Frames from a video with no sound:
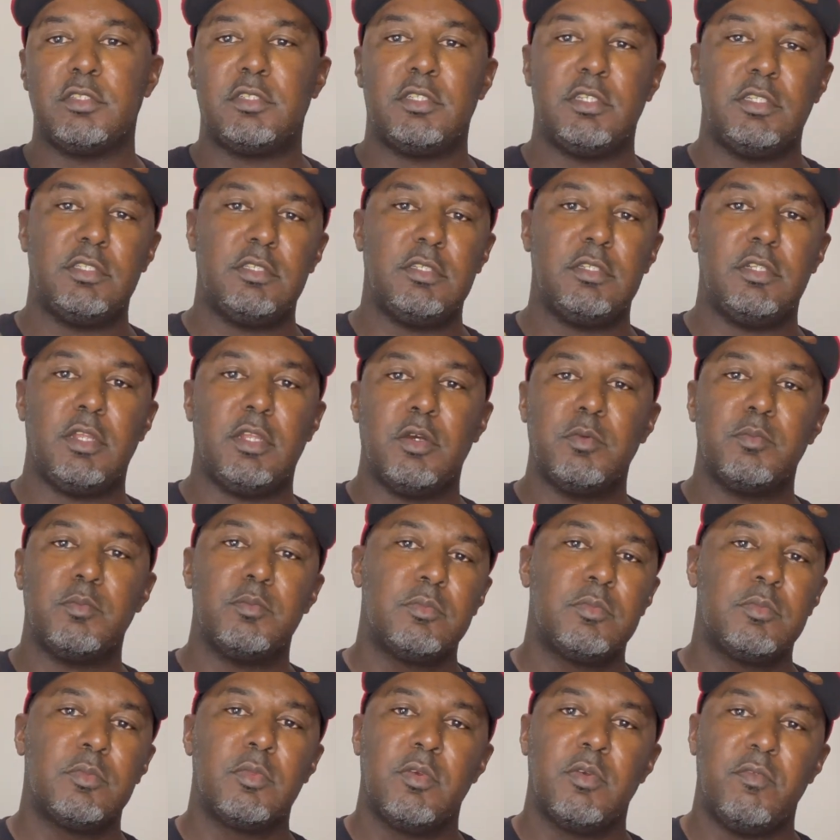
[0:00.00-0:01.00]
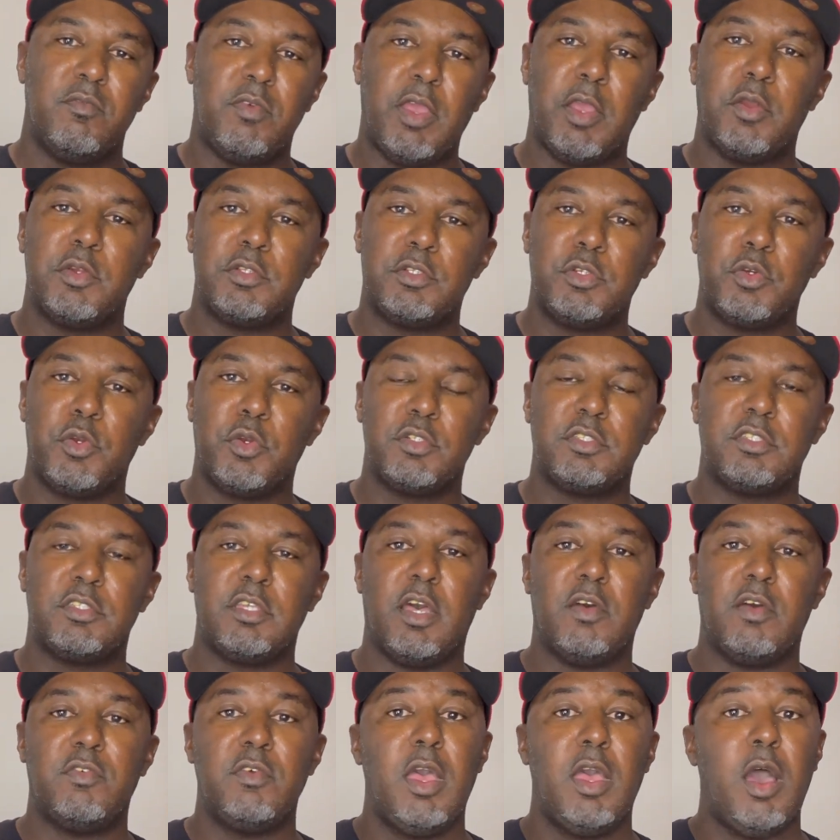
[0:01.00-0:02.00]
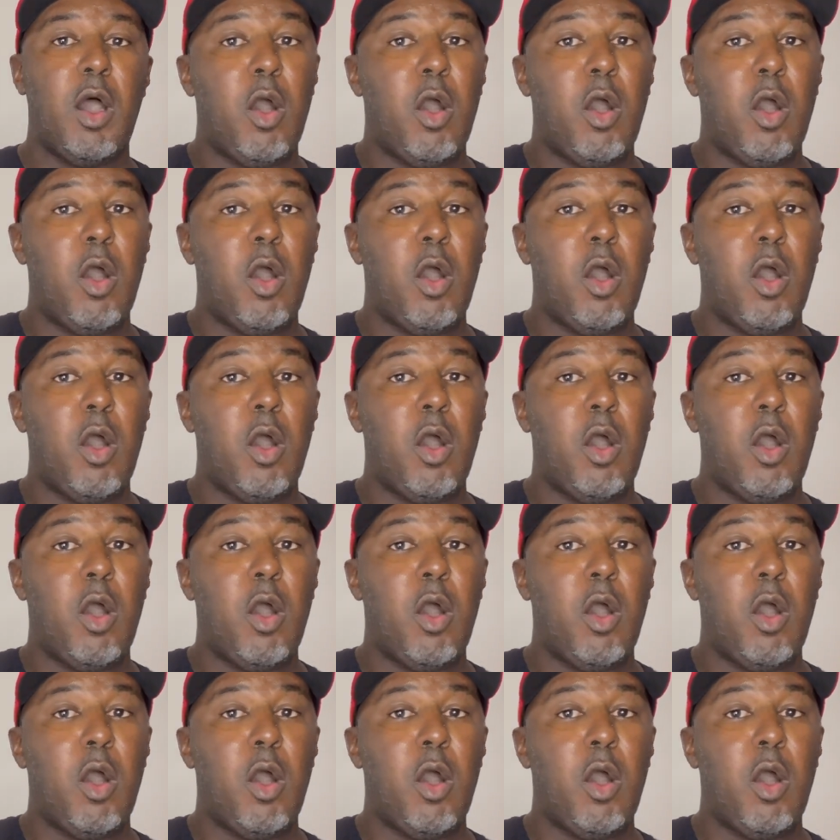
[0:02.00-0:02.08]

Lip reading: She's, you know, very to herself.